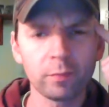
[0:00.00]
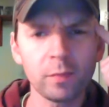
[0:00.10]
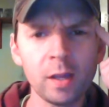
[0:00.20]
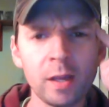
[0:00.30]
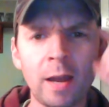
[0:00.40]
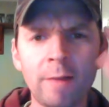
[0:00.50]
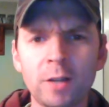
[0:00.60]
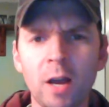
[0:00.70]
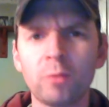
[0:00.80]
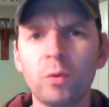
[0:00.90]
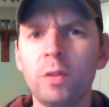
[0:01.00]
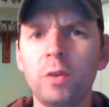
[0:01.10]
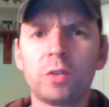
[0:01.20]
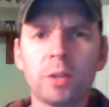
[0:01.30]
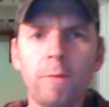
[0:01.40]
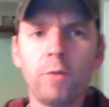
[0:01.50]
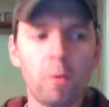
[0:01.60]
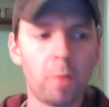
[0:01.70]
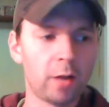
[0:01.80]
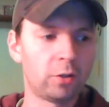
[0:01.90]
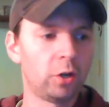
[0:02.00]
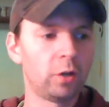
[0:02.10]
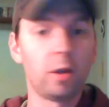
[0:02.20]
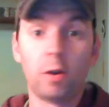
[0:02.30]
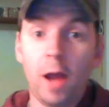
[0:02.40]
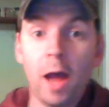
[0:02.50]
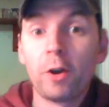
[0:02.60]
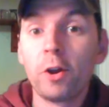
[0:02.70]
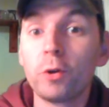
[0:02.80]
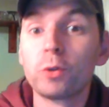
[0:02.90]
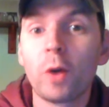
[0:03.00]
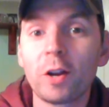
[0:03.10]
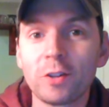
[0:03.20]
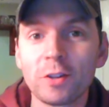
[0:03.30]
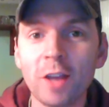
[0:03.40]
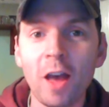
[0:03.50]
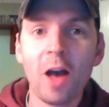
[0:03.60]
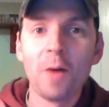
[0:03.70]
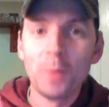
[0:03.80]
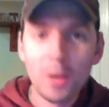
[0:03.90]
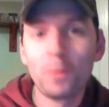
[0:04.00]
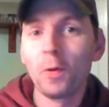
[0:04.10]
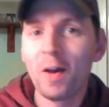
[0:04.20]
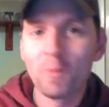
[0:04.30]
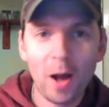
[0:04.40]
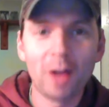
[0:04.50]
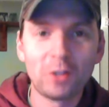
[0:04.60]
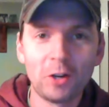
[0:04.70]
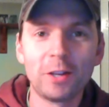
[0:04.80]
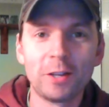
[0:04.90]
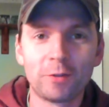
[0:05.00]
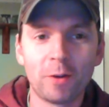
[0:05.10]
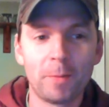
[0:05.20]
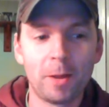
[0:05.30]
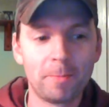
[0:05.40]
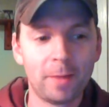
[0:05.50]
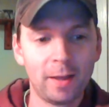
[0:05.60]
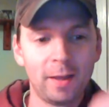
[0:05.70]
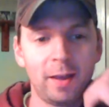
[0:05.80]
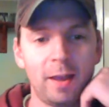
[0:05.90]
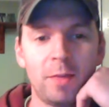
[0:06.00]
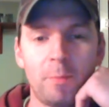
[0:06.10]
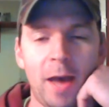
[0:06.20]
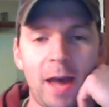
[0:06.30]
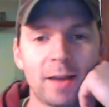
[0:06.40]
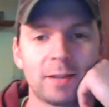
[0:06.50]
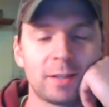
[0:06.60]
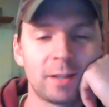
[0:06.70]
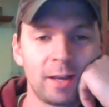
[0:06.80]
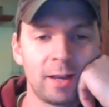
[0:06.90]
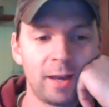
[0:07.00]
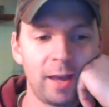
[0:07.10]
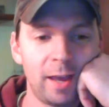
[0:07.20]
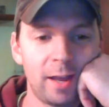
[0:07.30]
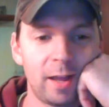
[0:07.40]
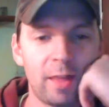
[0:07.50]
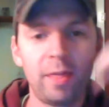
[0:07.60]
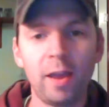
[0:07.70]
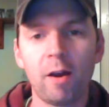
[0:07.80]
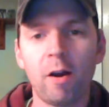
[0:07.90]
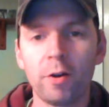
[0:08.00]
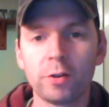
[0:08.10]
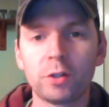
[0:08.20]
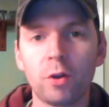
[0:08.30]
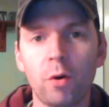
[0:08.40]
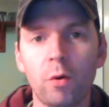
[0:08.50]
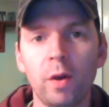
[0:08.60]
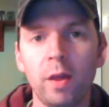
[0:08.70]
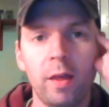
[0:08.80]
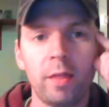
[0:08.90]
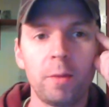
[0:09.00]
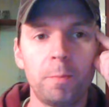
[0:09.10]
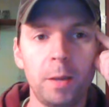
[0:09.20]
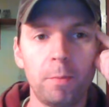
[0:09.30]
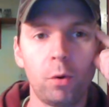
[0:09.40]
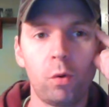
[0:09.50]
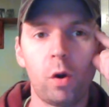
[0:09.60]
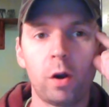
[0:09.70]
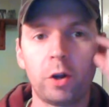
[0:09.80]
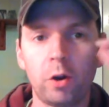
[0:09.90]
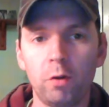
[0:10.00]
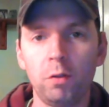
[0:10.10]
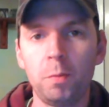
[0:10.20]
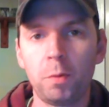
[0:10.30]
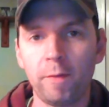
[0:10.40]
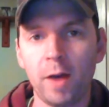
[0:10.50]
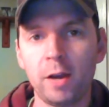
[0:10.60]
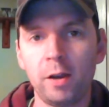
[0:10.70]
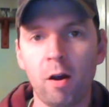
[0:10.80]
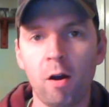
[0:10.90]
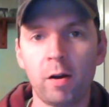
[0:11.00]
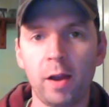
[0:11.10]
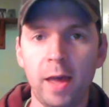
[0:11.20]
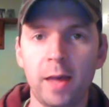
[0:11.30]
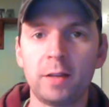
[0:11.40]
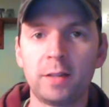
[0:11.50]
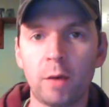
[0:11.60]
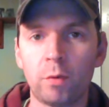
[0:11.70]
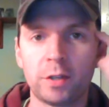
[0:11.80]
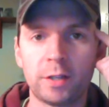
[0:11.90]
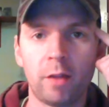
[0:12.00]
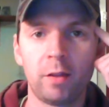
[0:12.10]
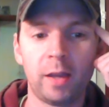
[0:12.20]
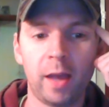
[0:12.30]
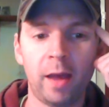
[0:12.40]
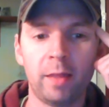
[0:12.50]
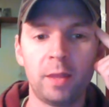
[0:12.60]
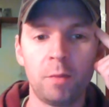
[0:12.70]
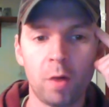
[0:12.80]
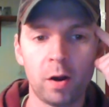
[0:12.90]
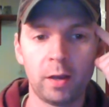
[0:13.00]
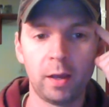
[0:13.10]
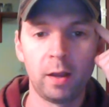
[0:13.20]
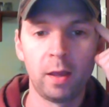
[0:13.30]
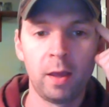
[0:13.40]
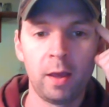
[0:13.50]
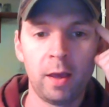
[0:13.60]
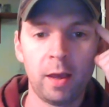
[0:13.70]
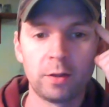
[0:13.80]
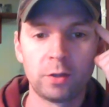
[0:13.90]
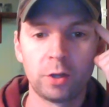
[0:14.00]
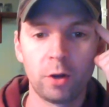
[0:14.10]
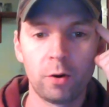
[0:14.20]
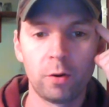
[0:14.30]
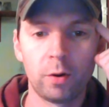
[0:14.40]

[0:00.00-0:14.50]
And I've talked with you, some of you have bought turkey, or I don't know who's watching this. People have bought turkeys from them in the past, and they are also the people who are currently providing our eggs that we're selling at the market. And so,